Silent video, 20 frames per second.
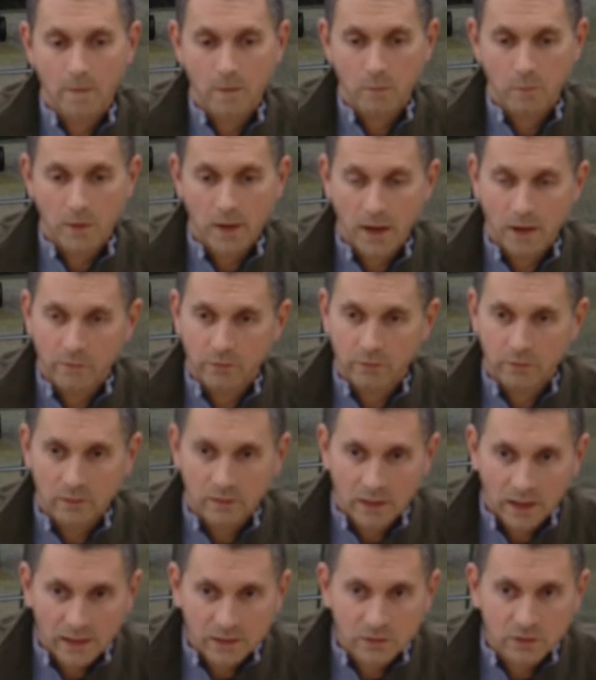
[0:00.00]
We have
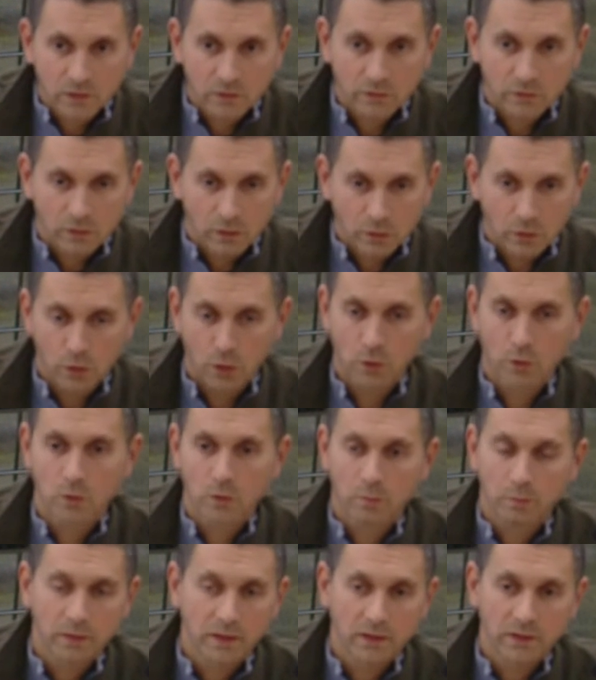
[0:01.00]
lots of
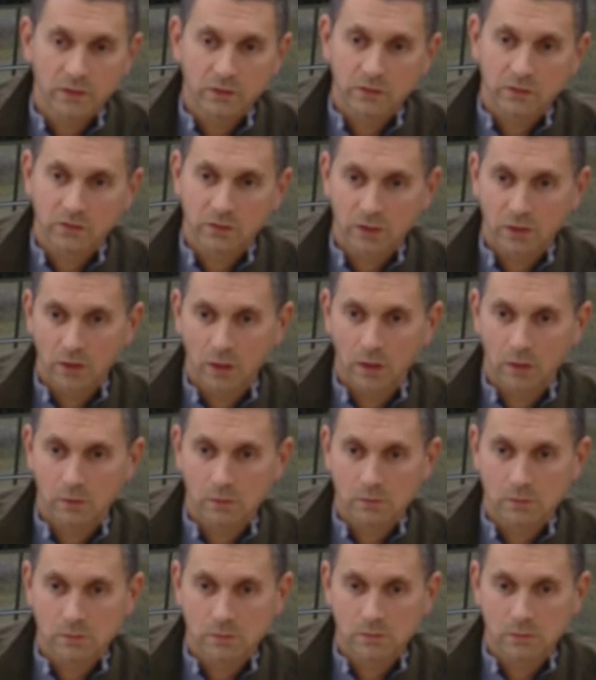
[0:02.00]
local places to go
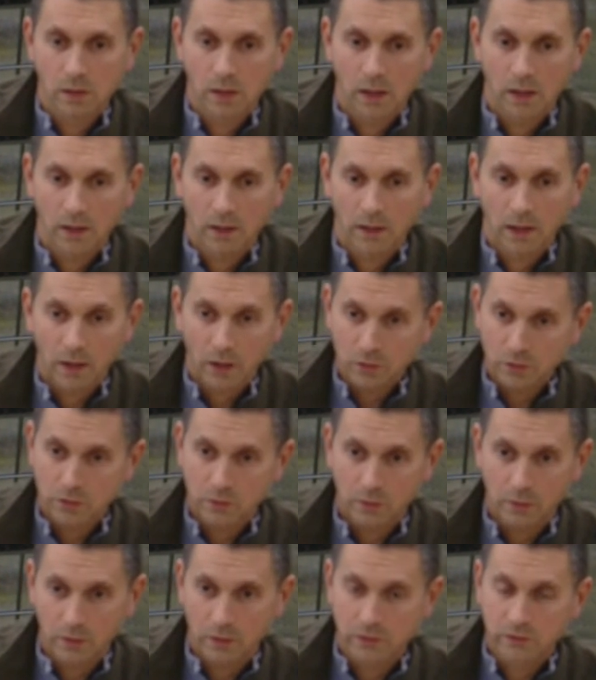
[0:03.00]

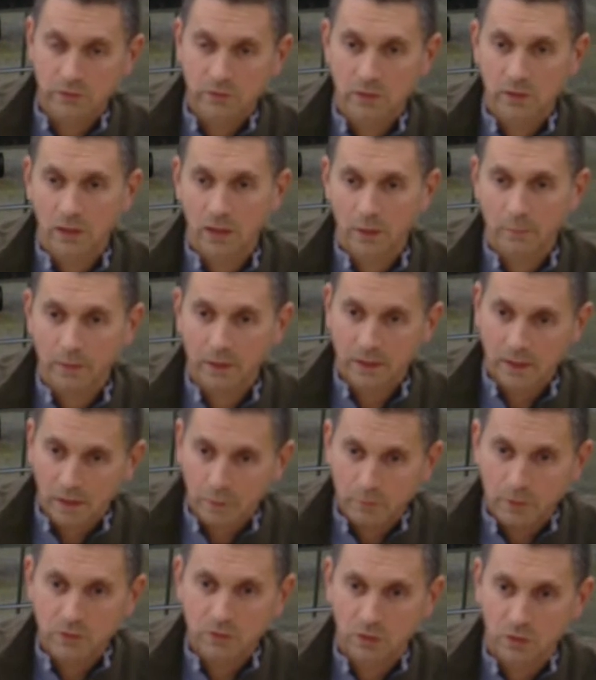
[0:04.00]
outdoors, again
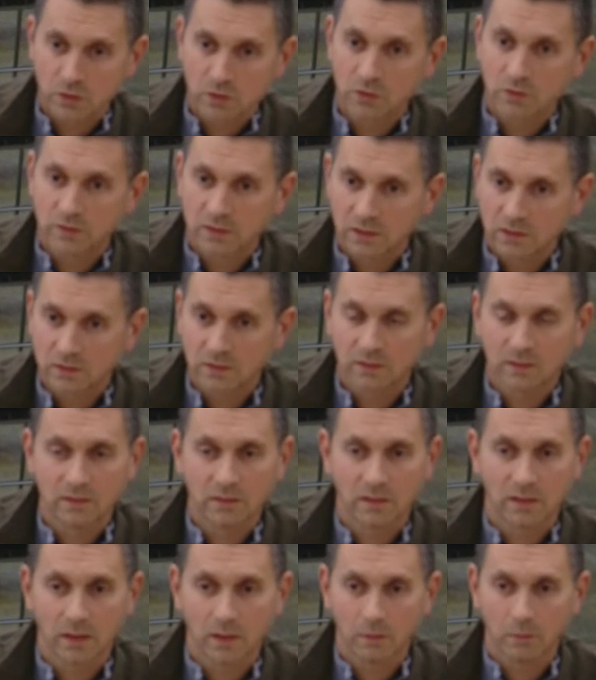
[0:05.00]
with social
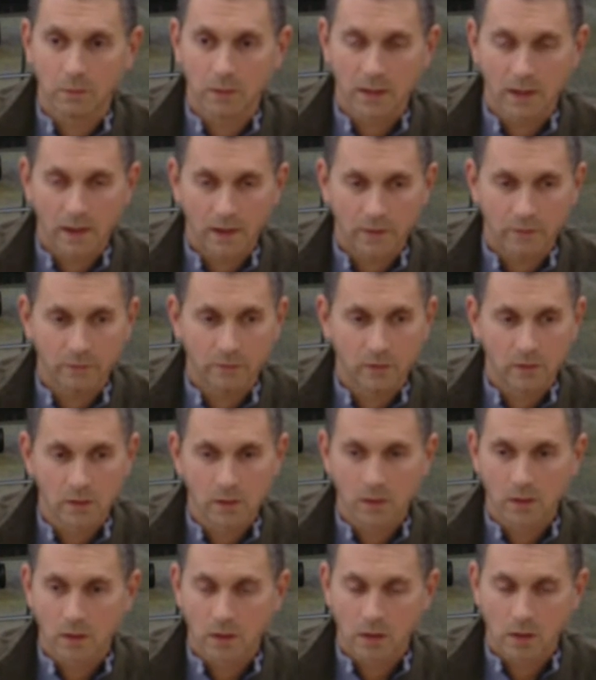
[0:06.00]
distancing. We have
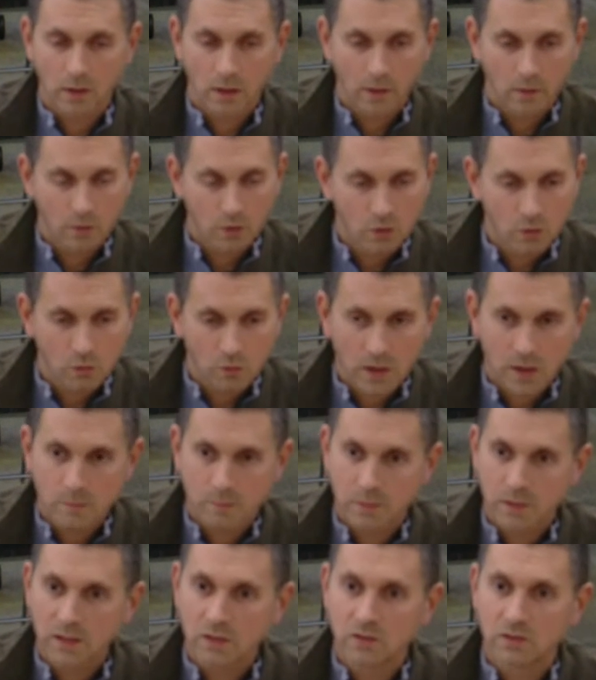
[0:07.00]
great
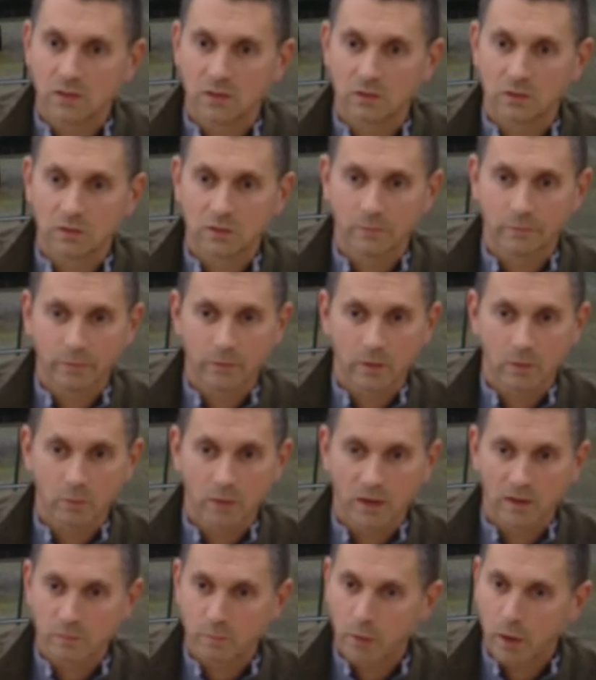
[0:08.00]
beaches. We
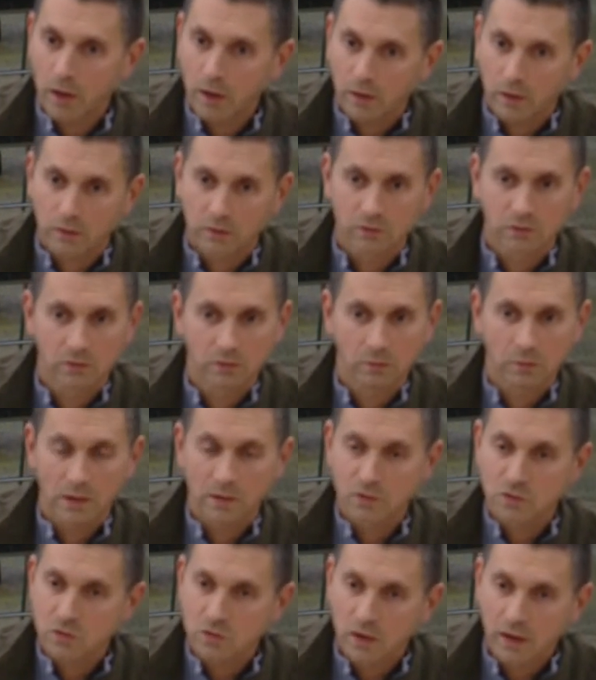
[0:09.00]
have parks. We
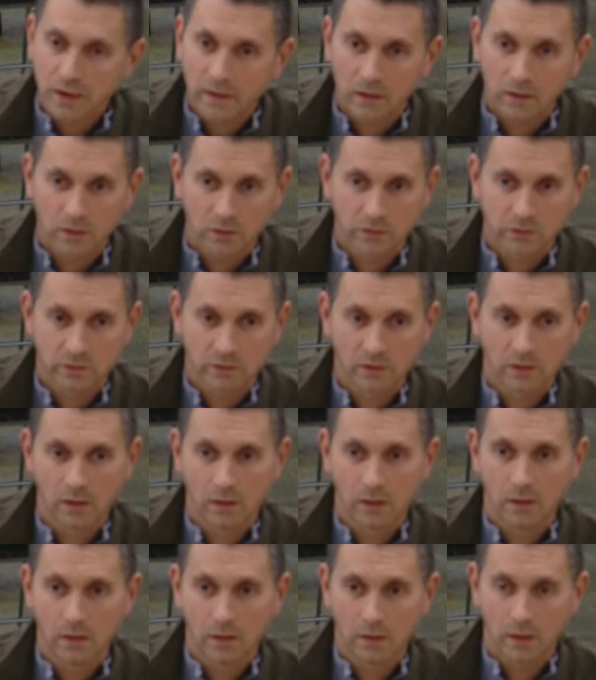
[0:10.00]
have trails.
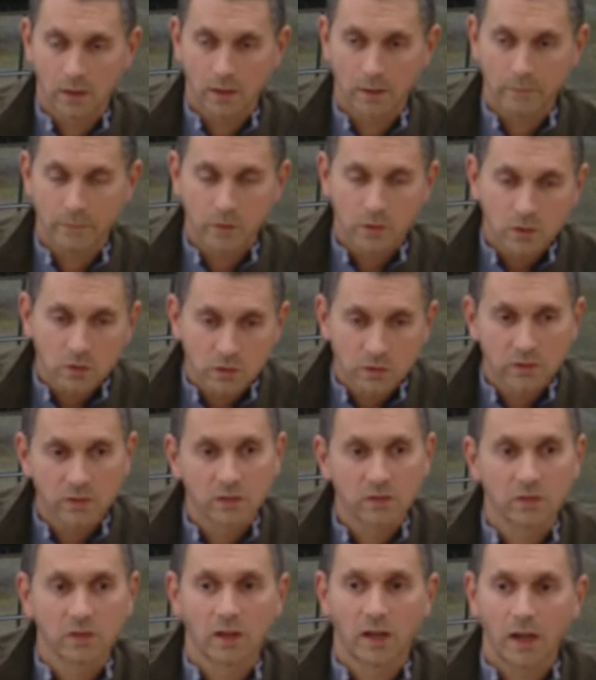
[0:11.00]
Use
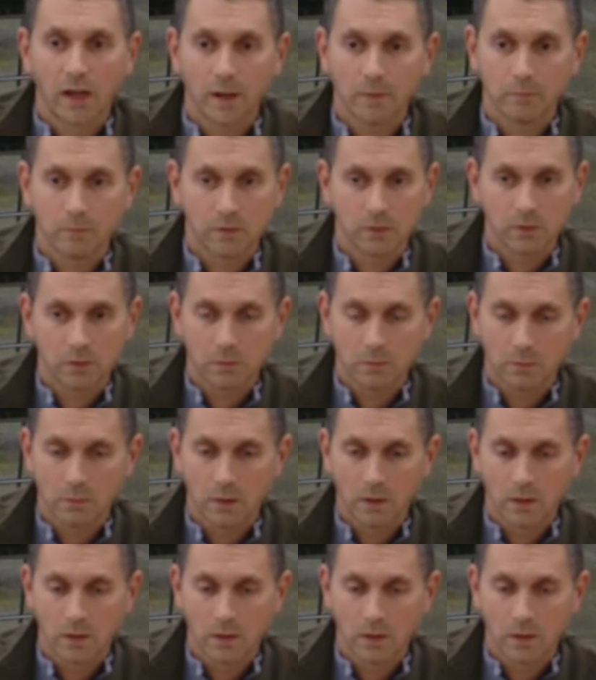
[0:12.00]
this time to